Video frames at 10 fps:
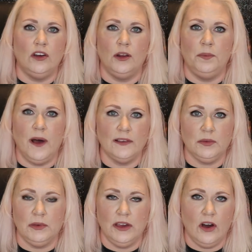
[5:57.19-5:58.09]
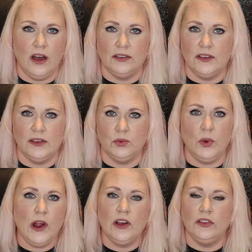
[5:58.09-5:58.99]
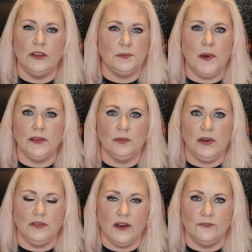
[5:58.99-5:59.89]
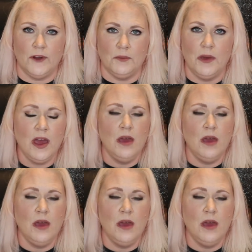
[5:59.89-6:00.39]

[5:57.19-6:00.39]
could have possibly caused this. Where could this possibly have come from?